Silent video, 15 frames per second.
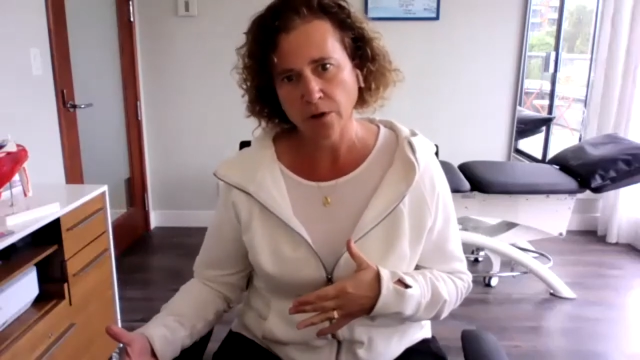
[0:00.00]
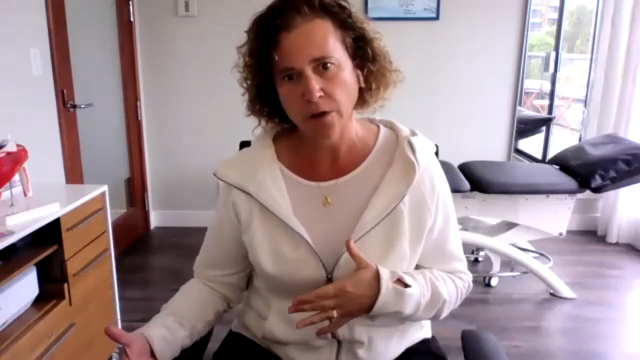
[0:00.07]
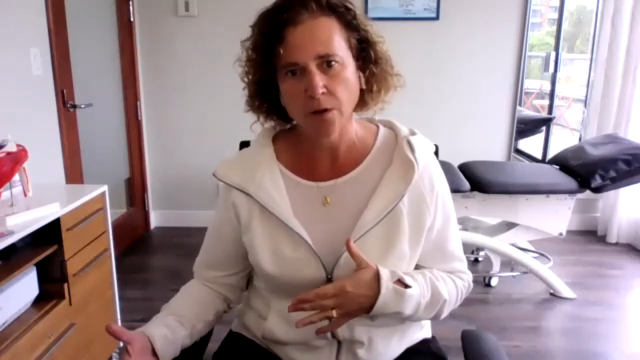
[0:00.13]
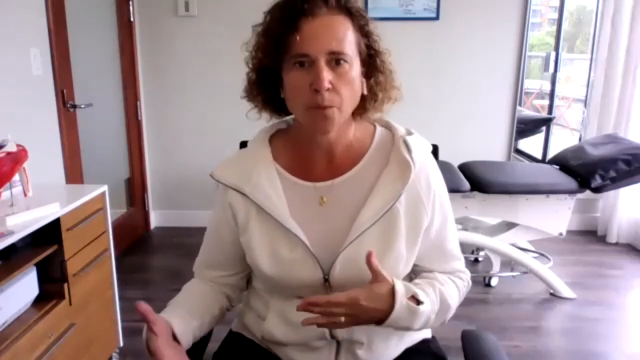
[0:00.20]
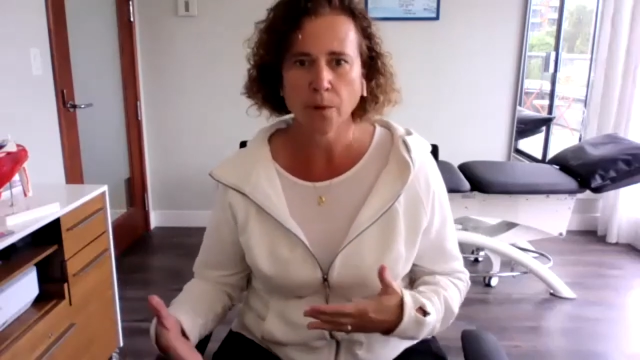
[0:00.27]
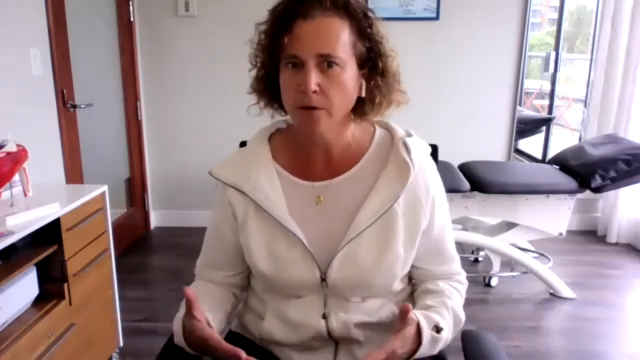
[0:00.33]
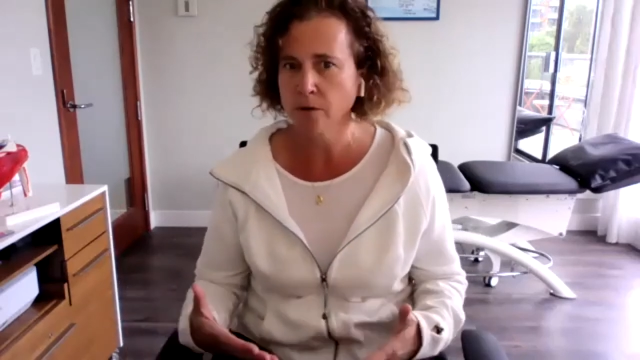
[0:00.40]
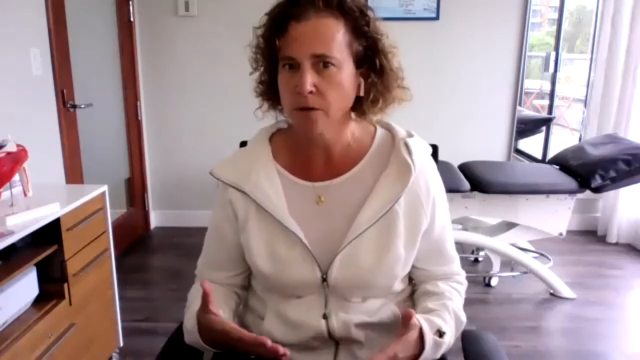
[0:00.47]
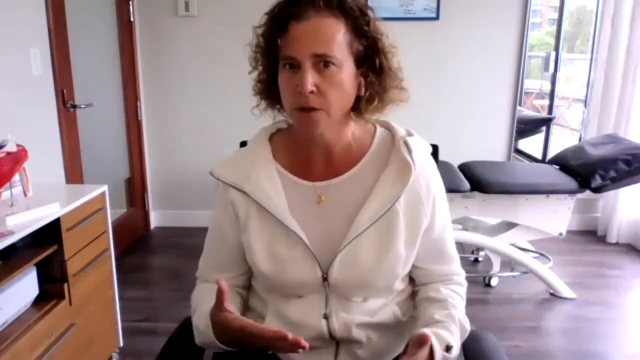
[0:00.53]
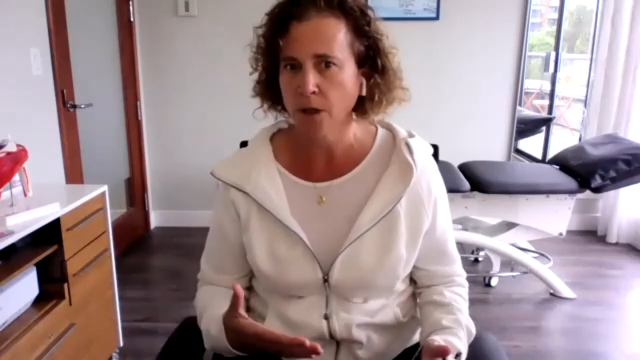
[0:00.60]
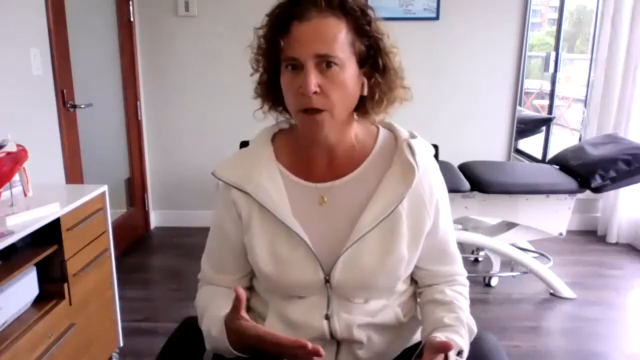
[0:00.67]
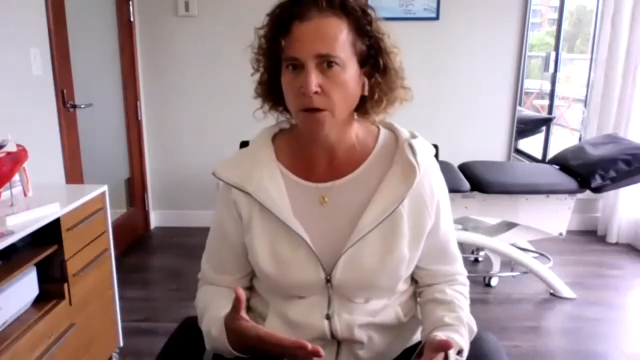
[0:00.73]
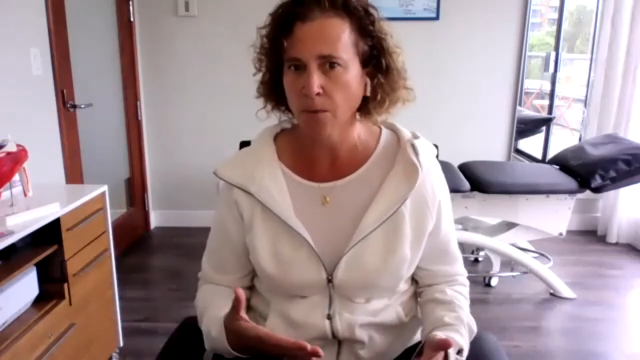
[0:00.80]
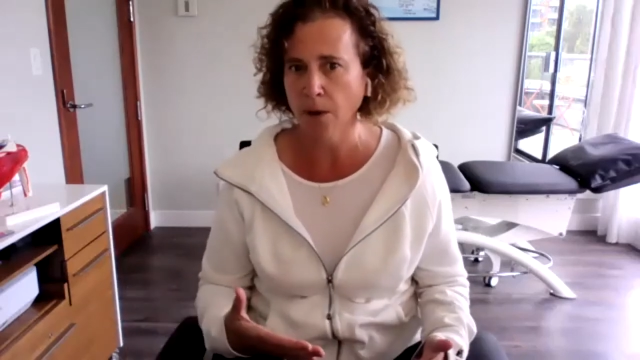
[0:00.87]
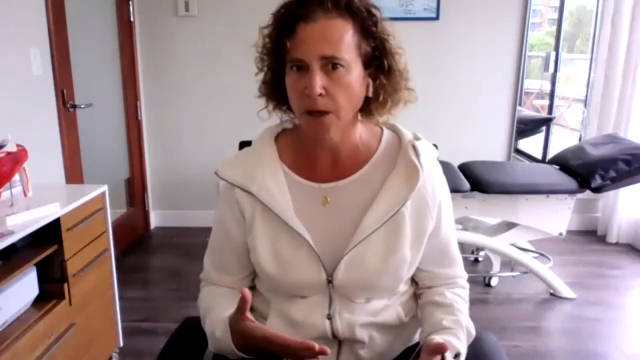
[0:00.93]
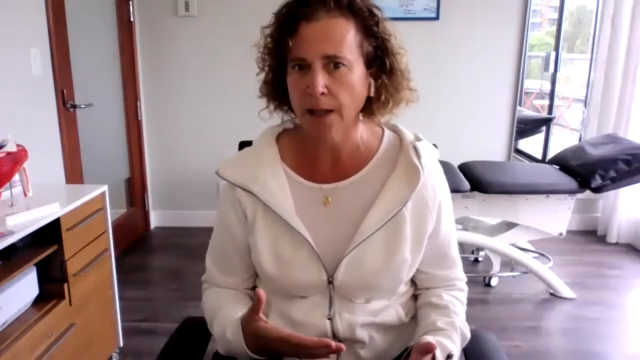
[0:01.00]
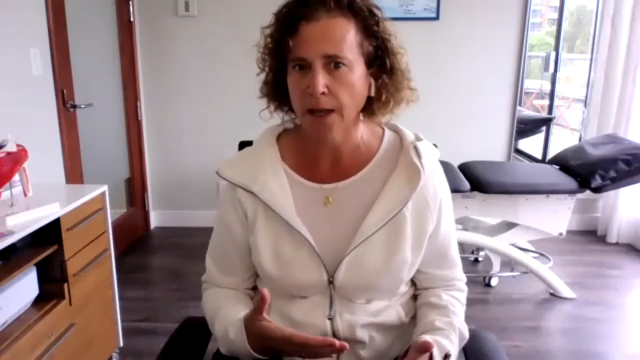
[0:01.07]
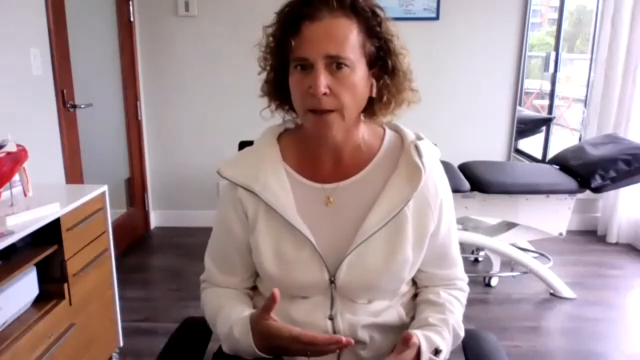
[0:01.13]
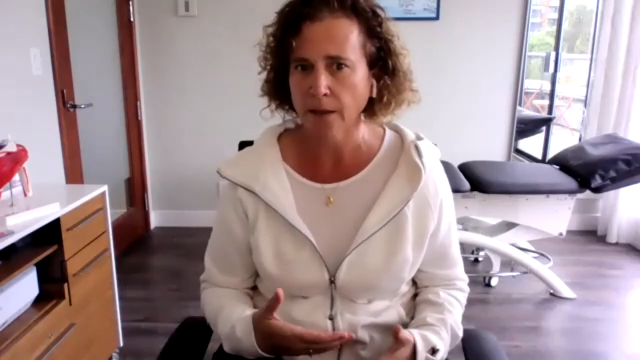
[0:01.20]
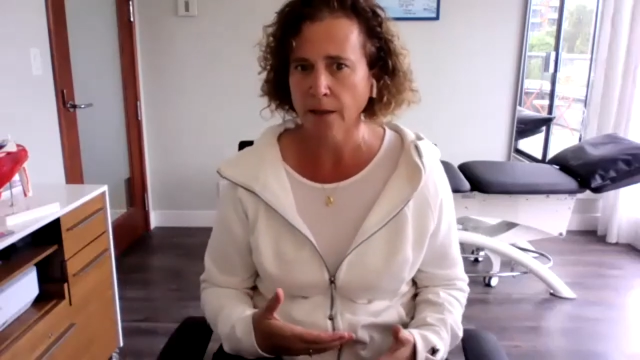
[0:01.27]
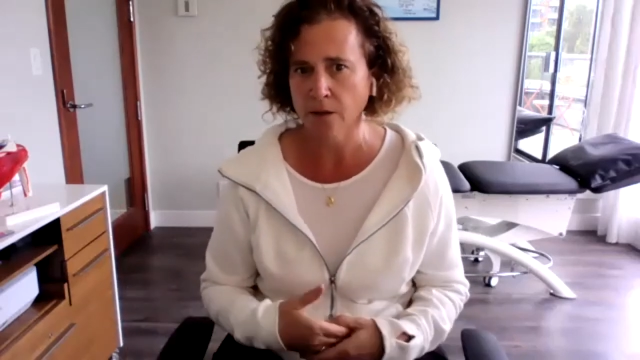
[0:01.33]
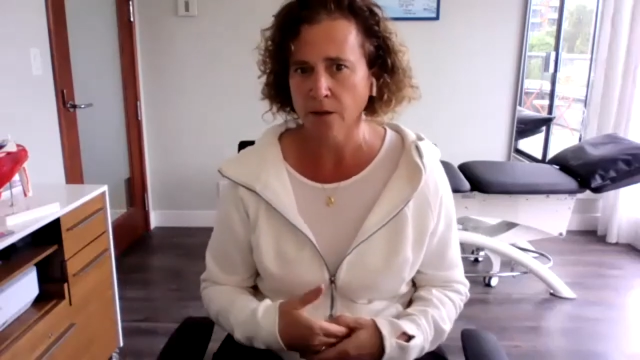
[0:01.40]
compared to young male
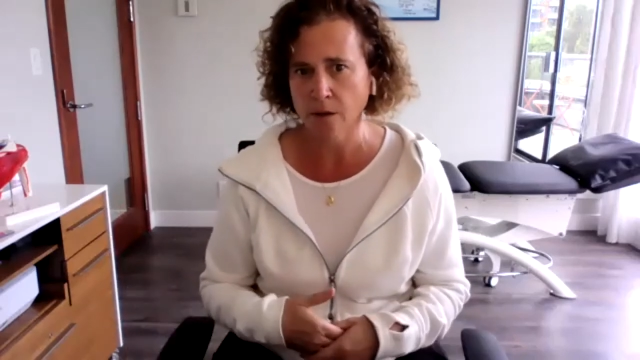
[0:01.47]
athletes.